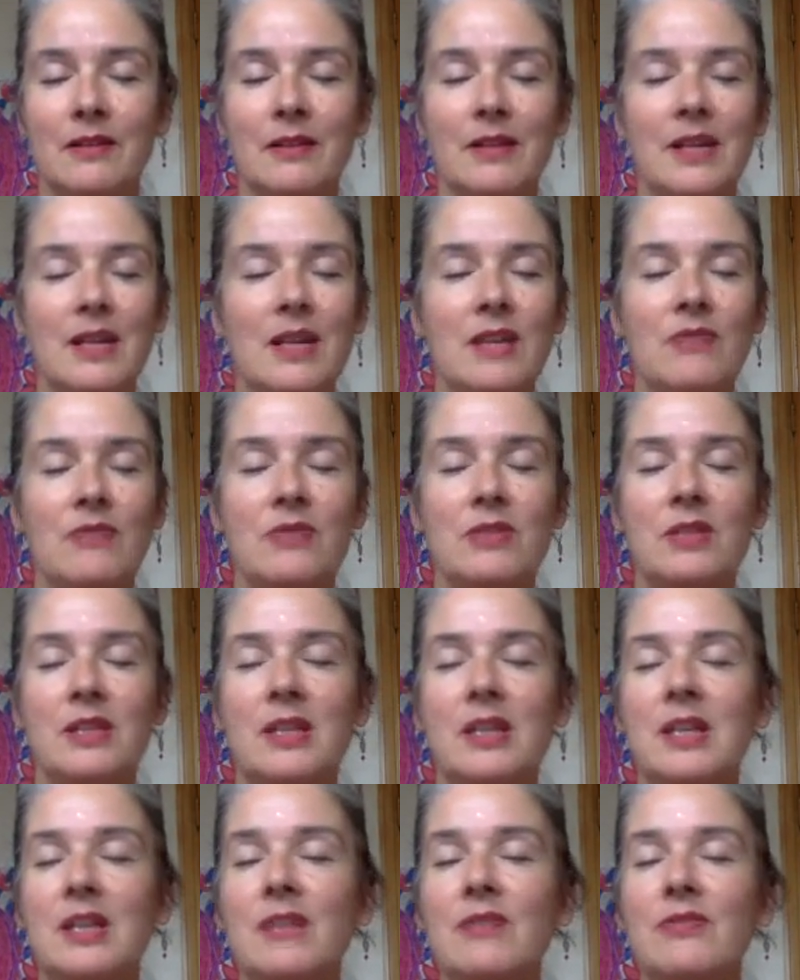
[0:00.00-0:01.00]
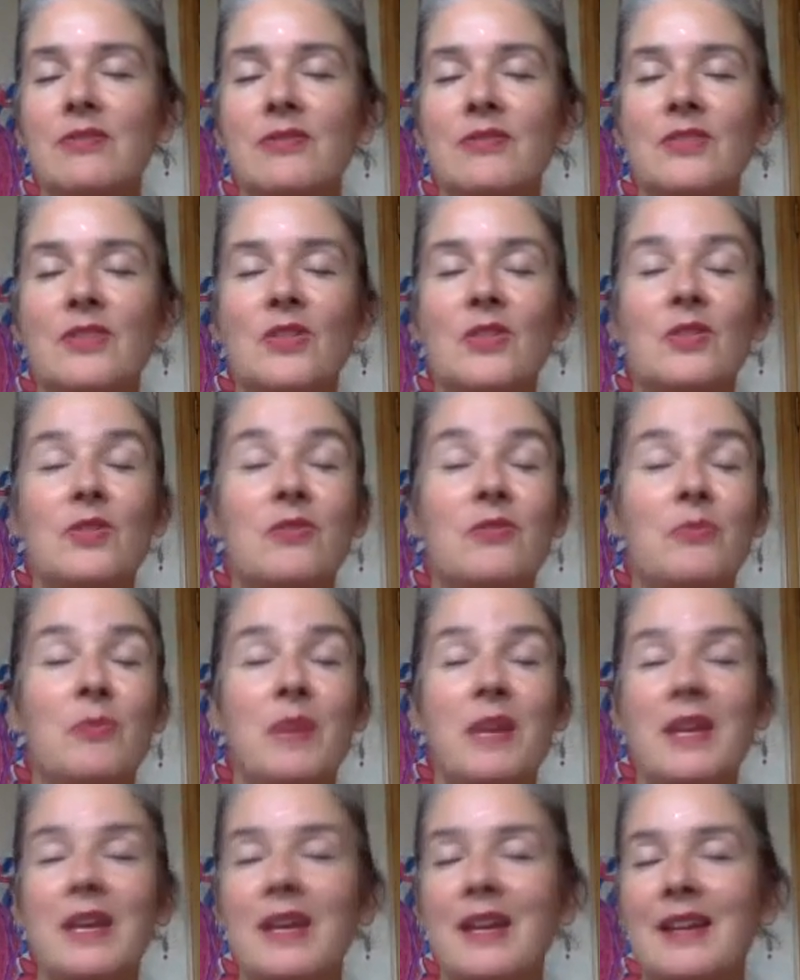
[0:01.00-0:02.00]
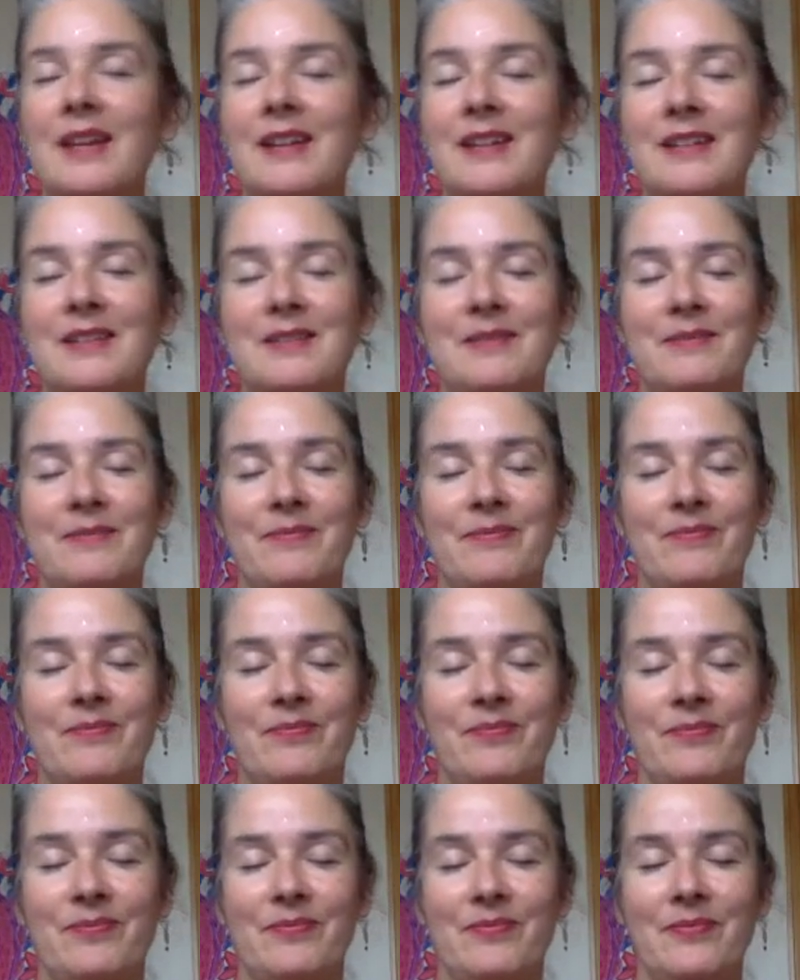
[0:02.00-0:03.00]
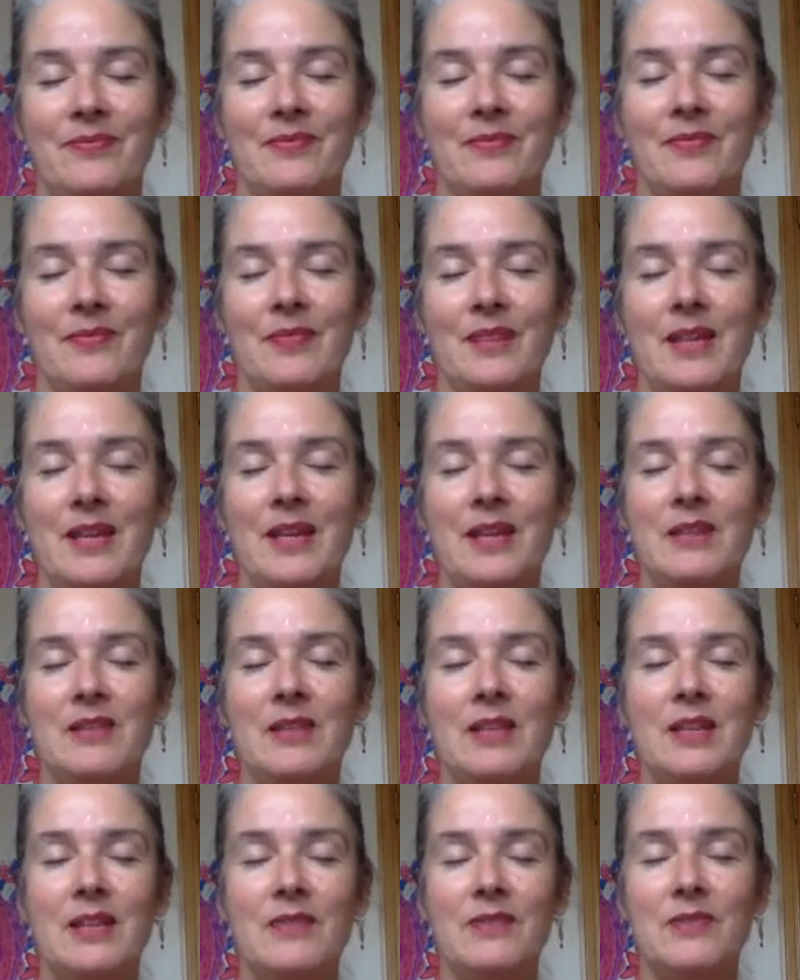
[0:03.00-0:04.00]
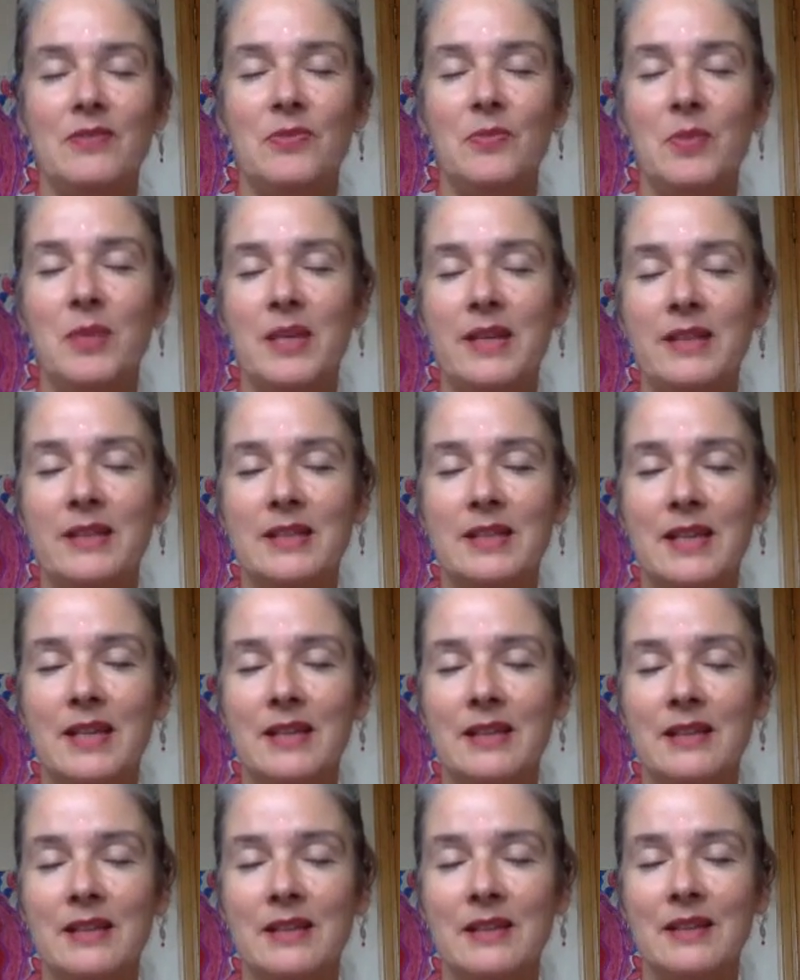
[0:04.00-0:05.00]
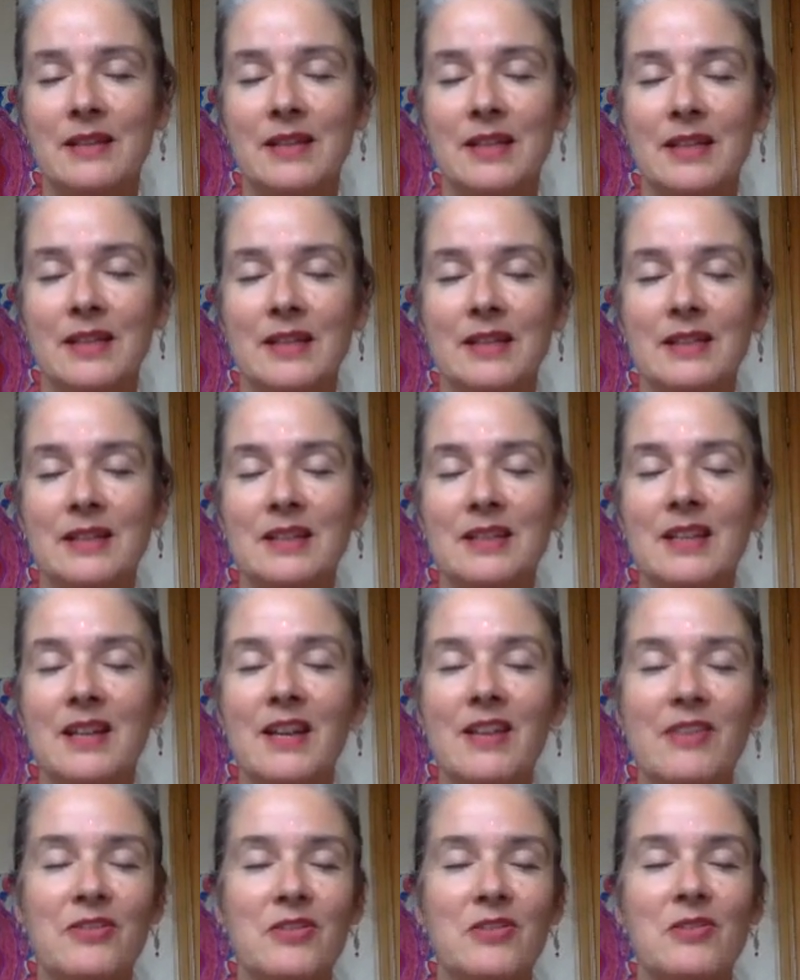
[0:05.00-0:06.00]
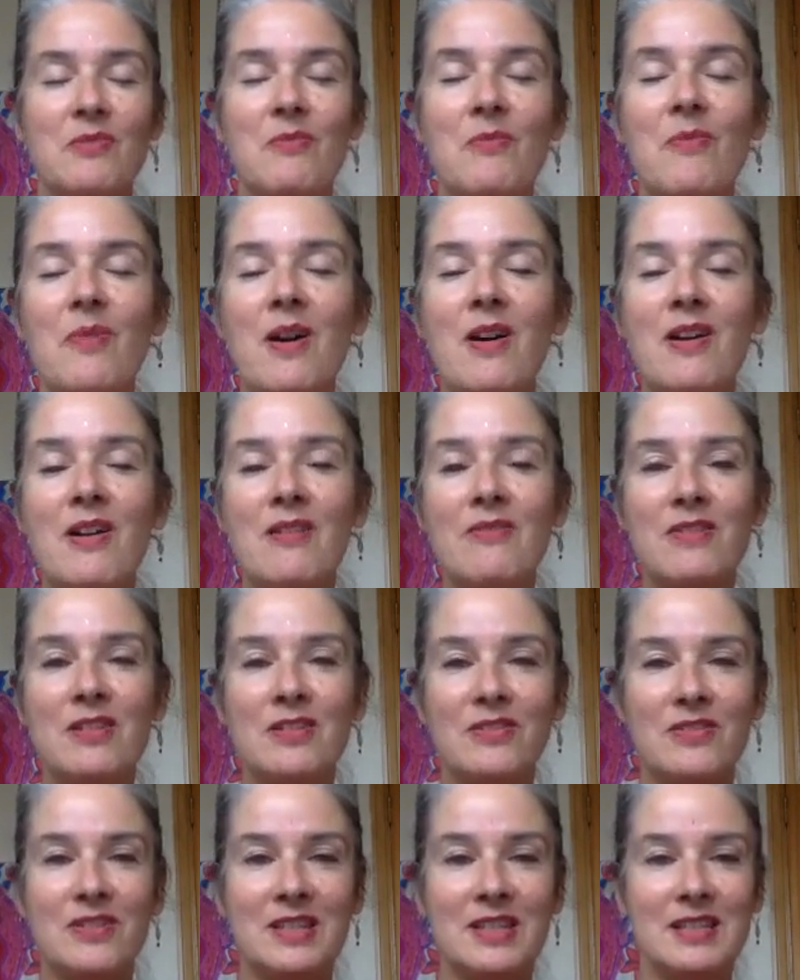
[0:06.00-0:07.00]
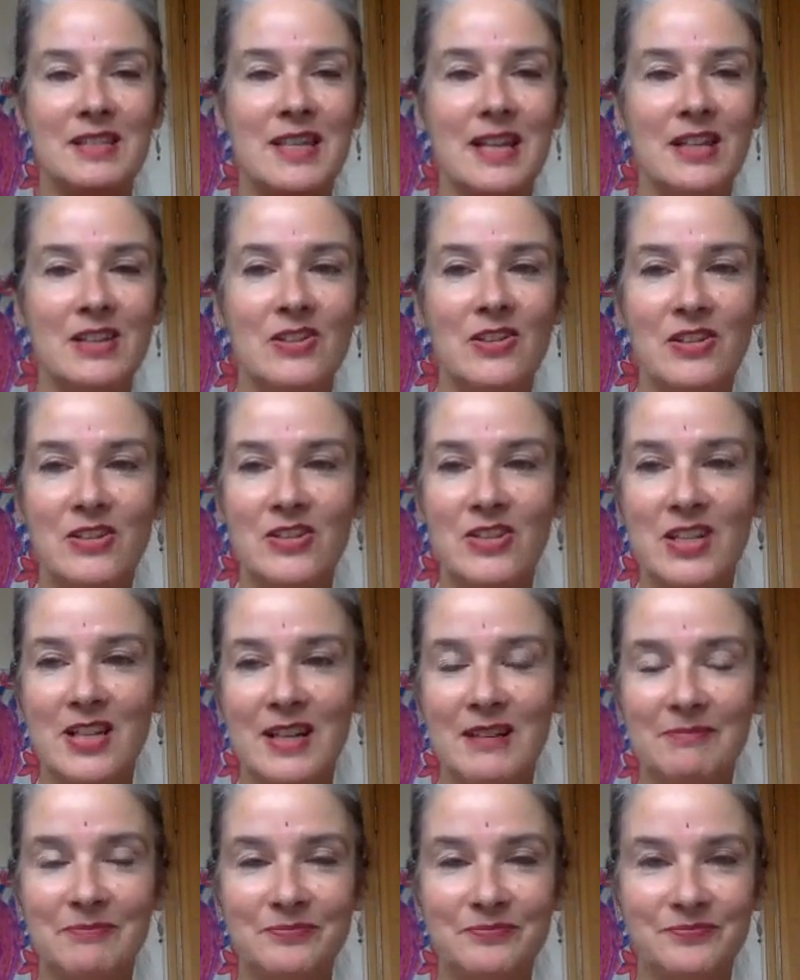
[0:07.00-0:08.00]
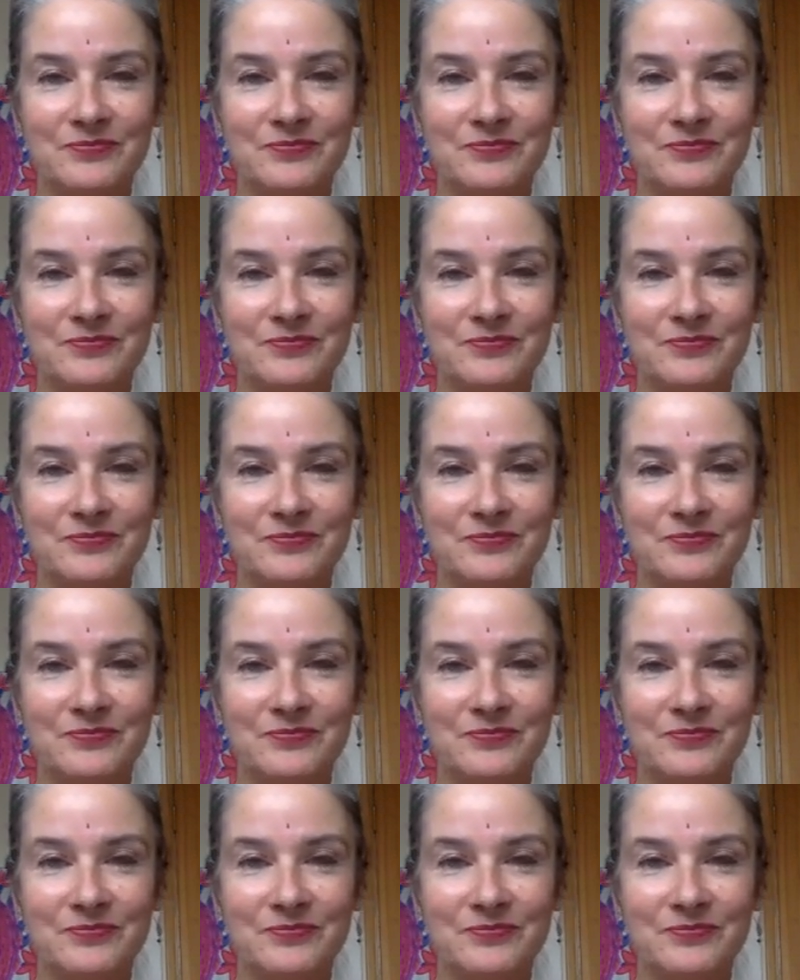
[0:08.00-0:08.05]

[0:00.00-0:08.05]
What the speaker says: Thank you for the gift of being and the gift of being together tonight through the marvel of this technology.